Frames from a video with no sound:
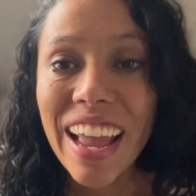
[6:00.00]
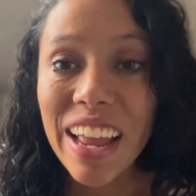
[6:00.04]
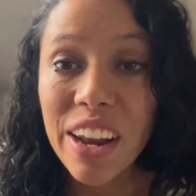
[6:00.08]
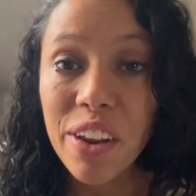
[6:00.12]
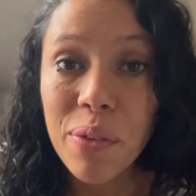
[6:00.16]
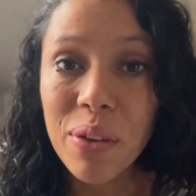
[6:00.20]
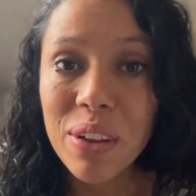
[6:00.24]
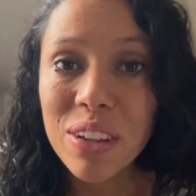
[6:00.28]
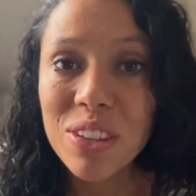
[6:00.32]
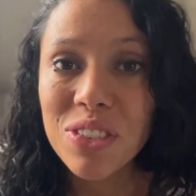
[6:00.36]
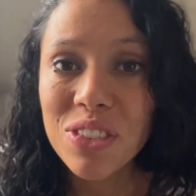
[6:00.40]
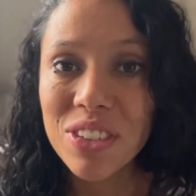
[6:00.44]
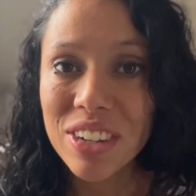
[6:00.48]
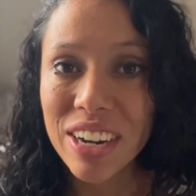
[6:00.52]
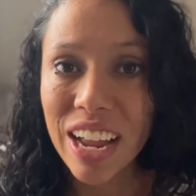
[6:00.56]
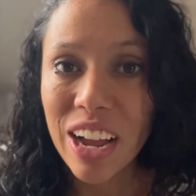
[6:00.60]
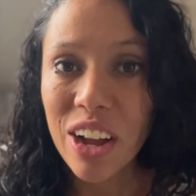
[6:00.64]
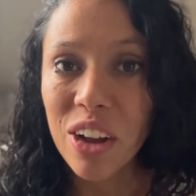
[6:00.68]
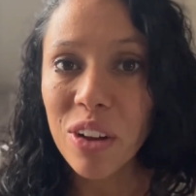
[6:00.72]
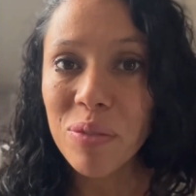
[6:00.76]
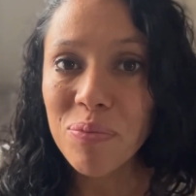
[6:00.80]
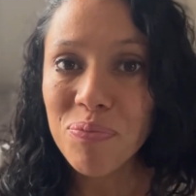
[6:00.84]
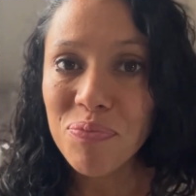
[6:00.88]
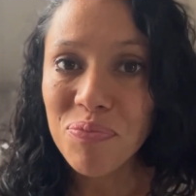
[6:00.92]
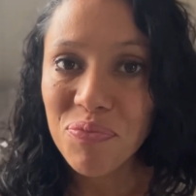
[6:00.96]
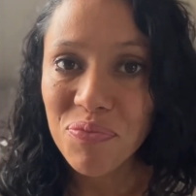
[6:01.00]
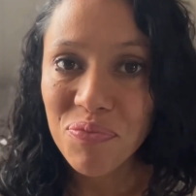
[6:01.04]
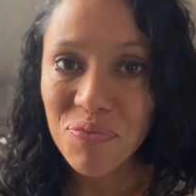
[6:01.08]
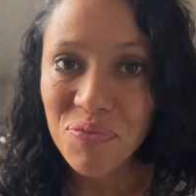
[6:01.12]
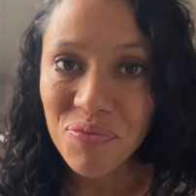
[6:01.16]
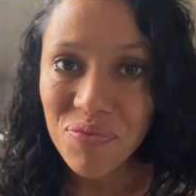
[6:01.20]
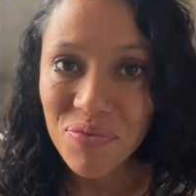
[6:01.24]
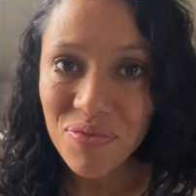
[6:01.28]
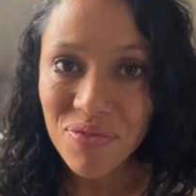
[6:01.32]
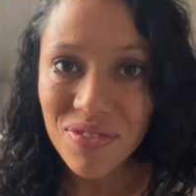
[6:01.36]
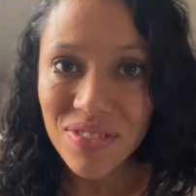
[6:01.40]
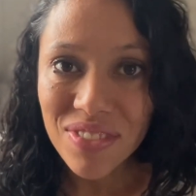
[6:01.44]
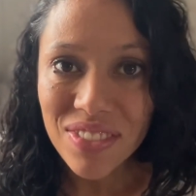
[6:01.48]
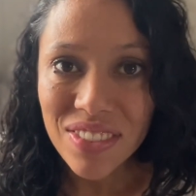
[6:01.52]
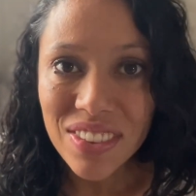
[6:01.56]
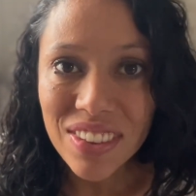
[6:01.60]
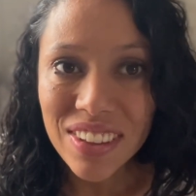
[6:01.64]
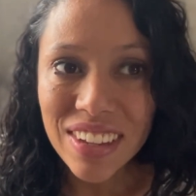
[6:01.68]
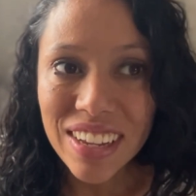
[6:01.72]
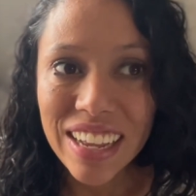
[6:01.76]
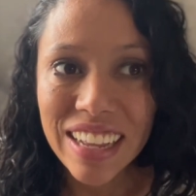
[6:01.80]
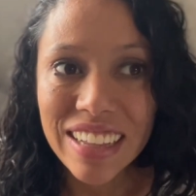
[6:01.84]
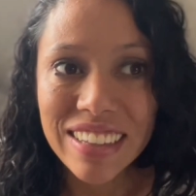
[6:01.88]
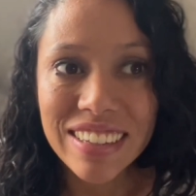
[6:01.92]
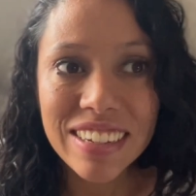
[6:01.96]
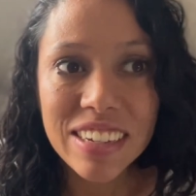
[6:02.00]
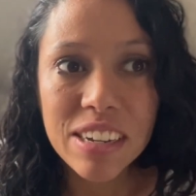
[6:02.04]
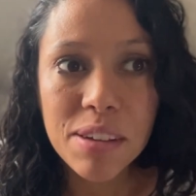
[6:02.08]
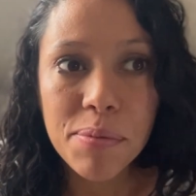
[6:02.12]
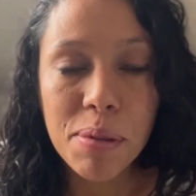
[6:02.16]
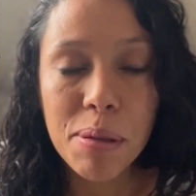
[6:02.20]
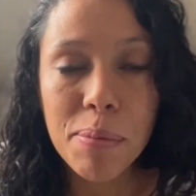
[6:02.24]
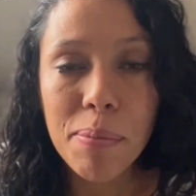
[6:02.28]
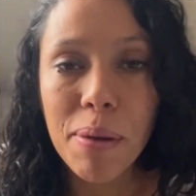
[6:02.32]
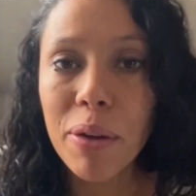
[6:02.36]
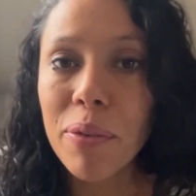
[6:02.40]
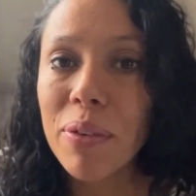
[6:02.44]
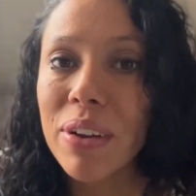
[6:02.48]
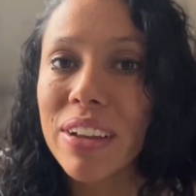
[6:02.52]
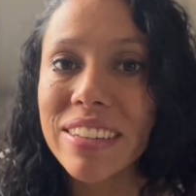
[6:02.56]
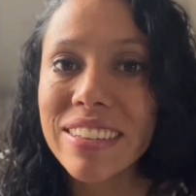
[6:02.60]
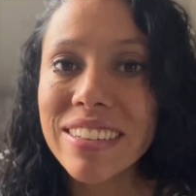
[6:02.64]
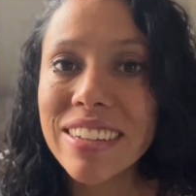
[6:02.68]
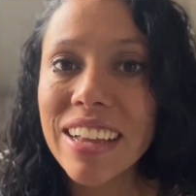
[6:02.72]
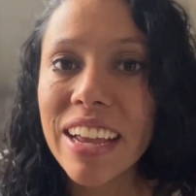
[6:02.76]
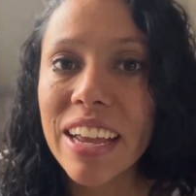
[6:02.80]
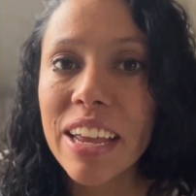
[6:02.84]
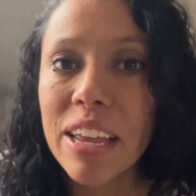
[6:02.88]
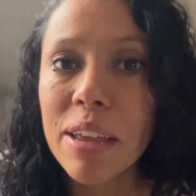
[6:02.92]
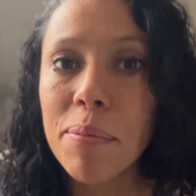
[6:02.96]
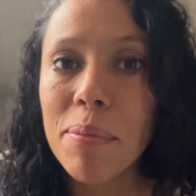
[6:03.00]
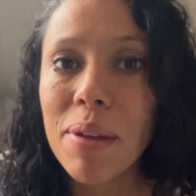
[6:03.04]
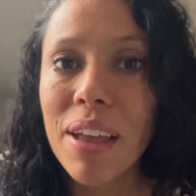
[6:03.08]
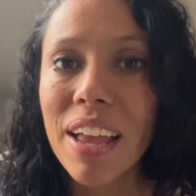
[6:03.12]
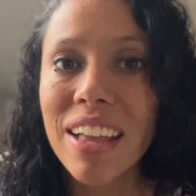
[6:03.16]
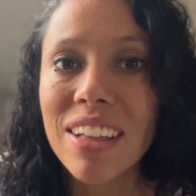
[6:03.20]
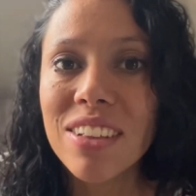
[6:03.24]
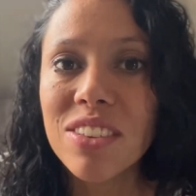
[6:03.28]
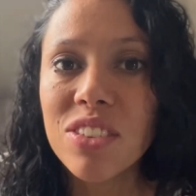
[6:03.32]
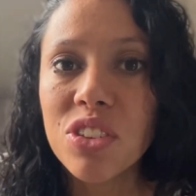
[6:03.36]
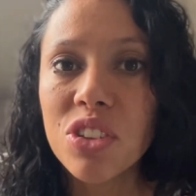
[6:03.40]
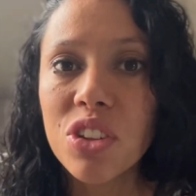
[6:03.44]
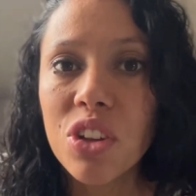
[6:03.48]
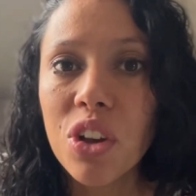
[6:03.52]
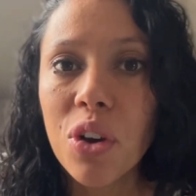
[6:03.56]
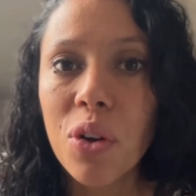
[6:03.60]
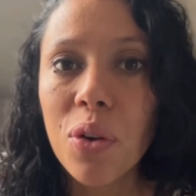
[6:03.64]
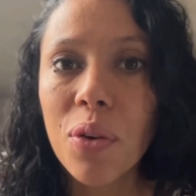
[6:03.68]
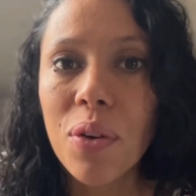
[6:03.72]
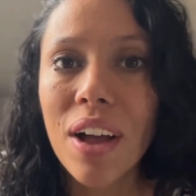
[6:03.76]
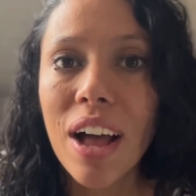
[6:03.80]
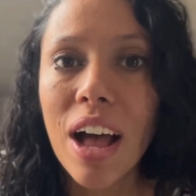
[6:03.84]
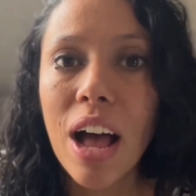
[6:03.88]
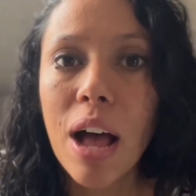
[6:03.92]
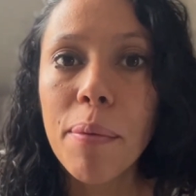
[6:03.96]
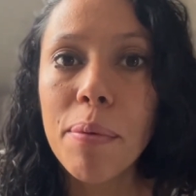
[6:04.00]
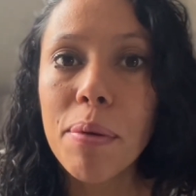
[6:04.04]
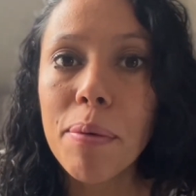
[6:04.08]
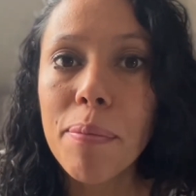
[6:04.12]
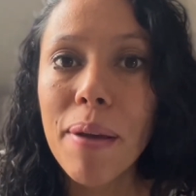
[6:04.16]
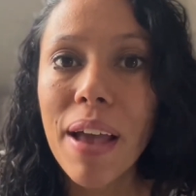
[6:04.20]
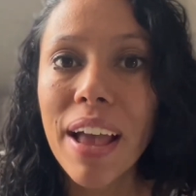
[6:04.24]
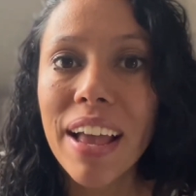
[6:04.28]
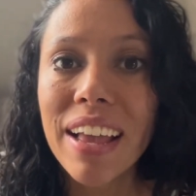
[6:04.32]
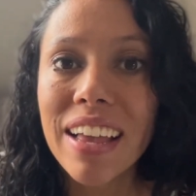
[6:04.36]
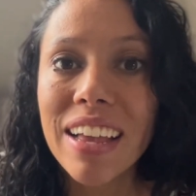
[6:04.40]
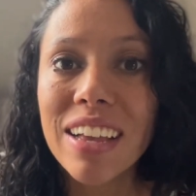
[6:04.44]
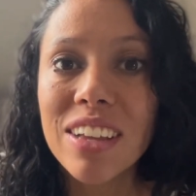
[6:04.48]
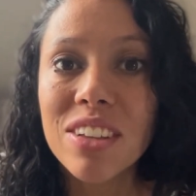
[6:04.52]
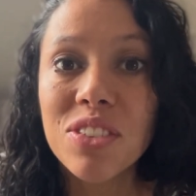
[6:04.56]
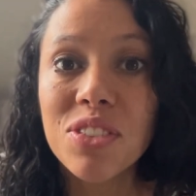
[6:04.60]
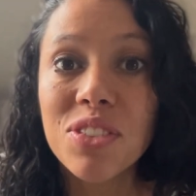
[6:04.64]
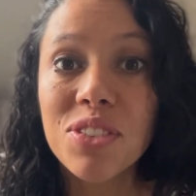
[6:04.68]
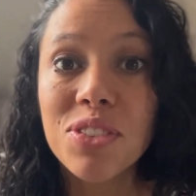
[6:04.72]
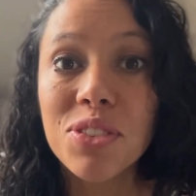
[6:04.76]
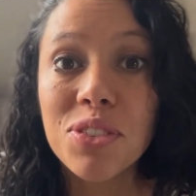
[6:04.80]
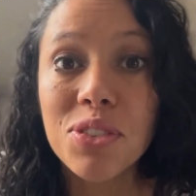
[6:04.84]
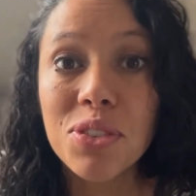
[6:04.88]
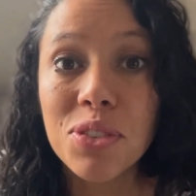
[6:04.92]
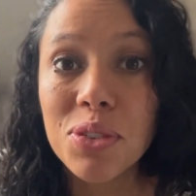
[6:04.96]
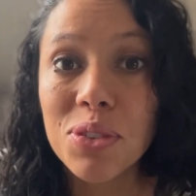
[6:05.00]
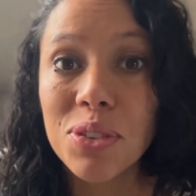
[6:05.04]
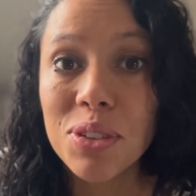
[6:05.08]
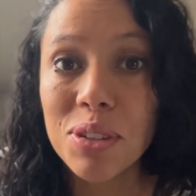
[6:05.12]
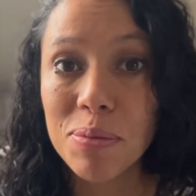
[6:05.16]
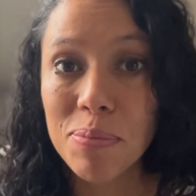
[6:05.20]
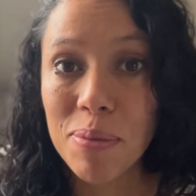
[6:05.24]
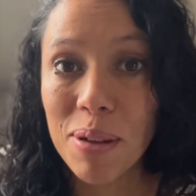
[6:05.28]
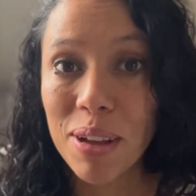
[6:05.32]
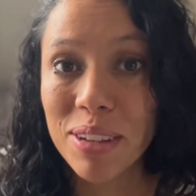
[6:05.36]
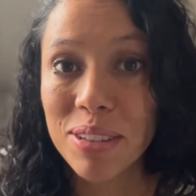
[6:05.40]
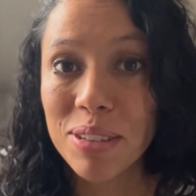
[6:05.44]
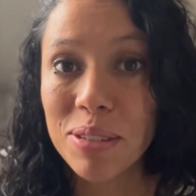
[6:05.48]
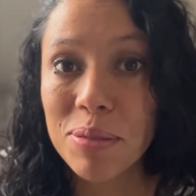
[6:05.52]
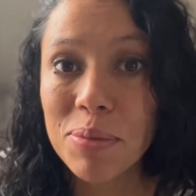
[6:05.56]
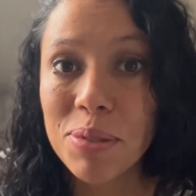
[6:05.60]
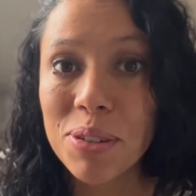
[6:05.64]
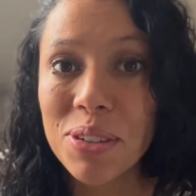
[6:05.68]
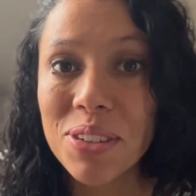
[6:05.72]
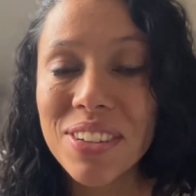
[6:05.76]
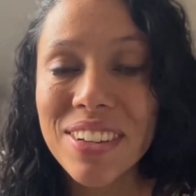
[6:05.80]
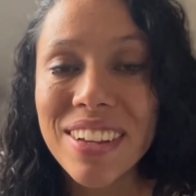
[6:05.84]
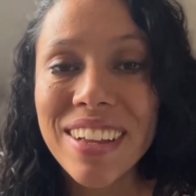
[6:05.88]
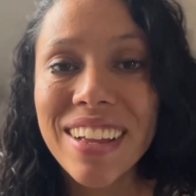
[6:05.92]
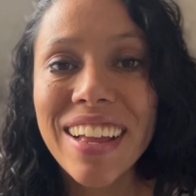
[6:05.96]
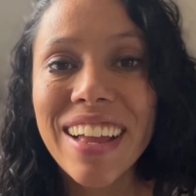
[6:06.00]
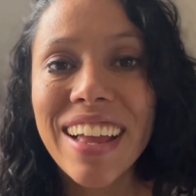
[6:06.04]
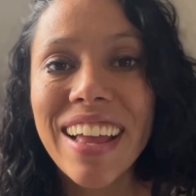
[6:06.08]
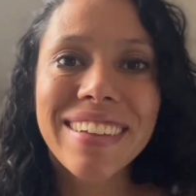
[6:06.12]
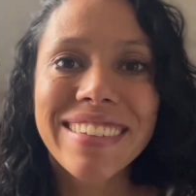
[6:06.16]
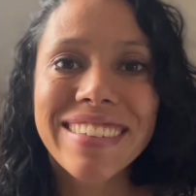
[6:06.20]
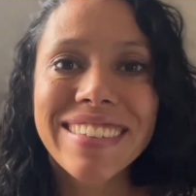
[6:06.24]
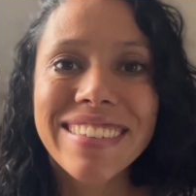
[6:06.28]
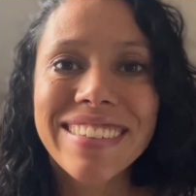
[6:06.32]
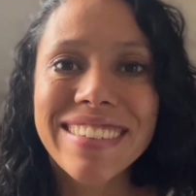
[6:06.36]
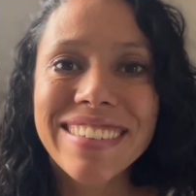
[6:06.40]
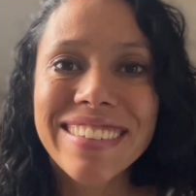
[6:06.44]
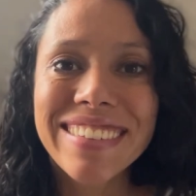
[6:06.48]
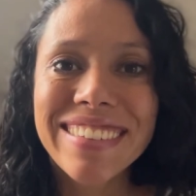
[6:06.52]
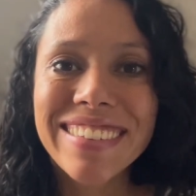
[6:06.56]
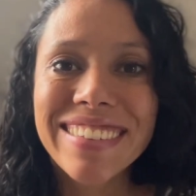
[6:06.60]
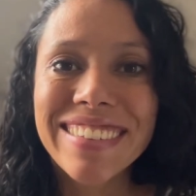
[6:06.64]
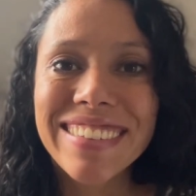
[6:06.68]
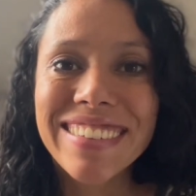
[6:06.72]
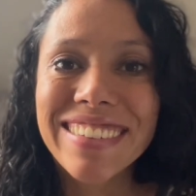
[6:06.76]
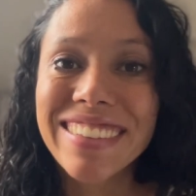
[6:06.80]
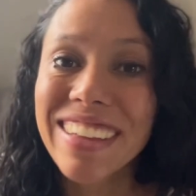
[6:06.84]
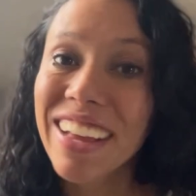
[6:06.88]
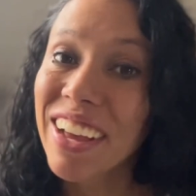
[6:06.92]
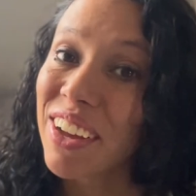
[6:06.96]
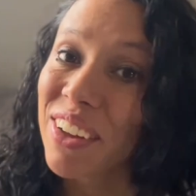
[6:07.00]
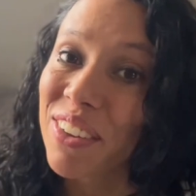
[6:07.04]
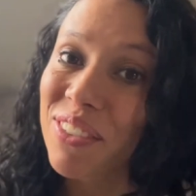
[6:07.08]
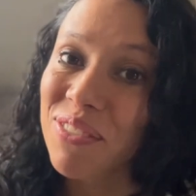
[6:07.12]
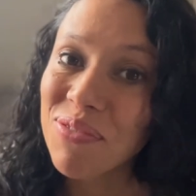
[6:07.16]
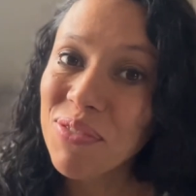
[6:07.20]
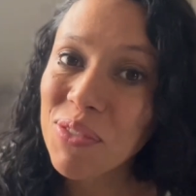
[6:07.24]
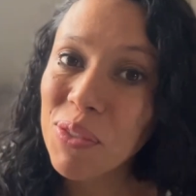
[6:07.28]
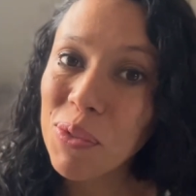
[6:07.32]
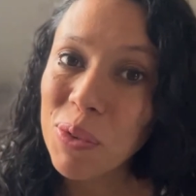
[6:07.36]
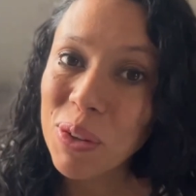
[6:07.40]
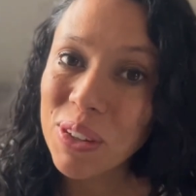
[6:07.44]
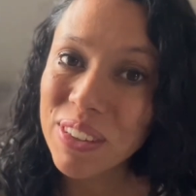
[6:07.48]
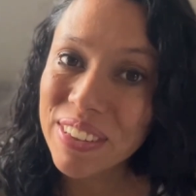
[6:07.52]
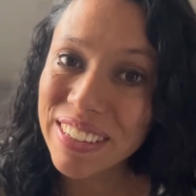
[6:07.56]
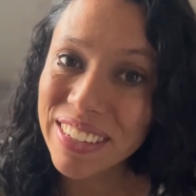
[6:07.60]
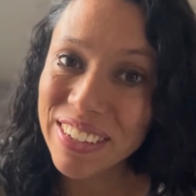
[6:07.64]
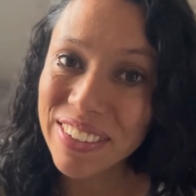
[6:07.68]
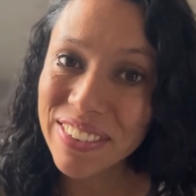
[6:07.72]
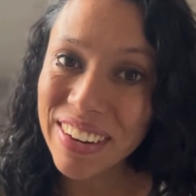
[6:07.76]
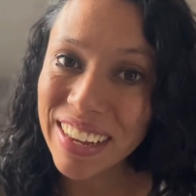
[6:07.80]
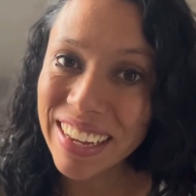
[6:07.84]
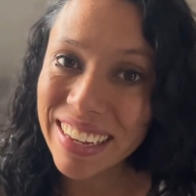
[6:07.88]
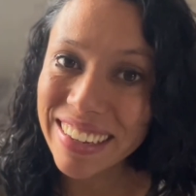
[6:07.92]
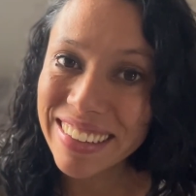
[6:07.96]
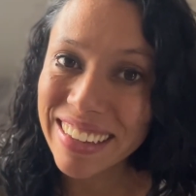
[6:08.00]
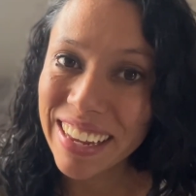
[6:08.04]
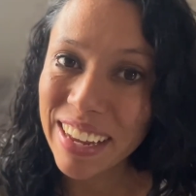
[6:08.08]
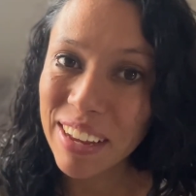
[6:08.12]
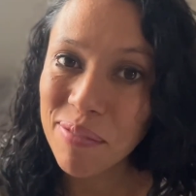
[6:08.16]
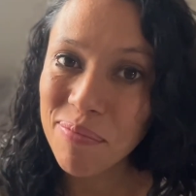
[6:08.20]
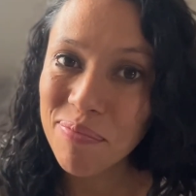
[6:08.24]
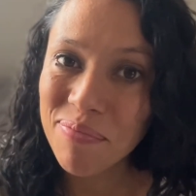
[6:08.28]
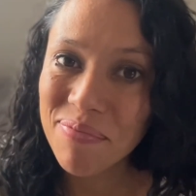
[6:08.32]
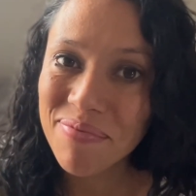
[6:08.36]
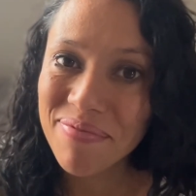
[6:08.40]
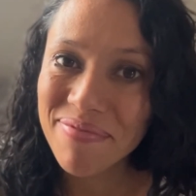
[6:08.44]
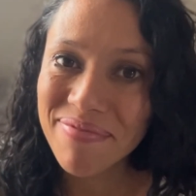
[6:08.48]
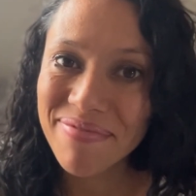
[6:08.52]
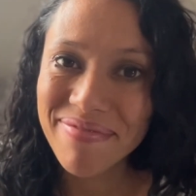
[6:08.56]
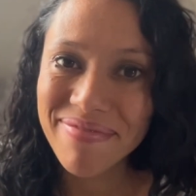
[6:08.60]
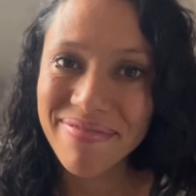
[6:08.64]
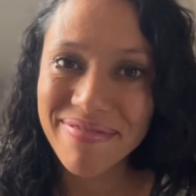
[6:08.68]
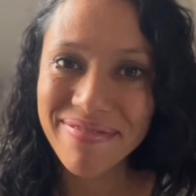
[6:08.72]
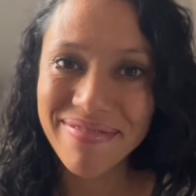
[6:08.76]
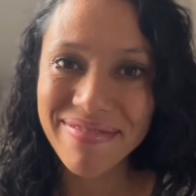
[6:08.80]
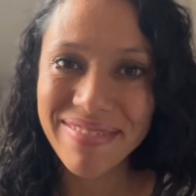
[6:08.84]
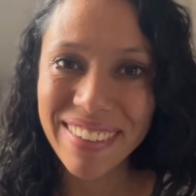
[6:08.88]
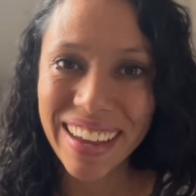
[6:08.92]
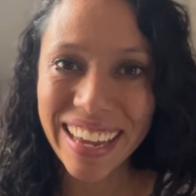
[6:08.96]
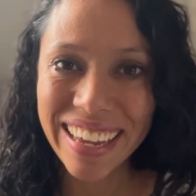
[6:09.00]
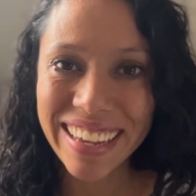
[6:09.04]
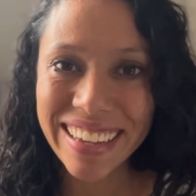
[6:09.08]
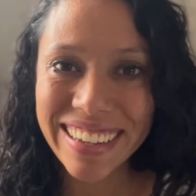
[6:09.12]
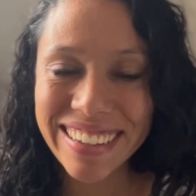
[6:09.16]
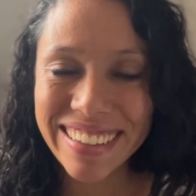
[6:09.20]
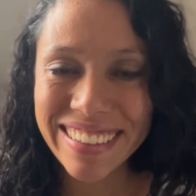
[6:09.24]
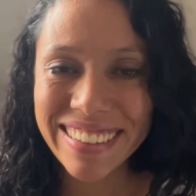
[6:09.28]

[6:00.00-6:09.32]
anyways, for now, it's going to be my rest time, and so I'll be back as soon as possible. So we'll see you next time. Bye.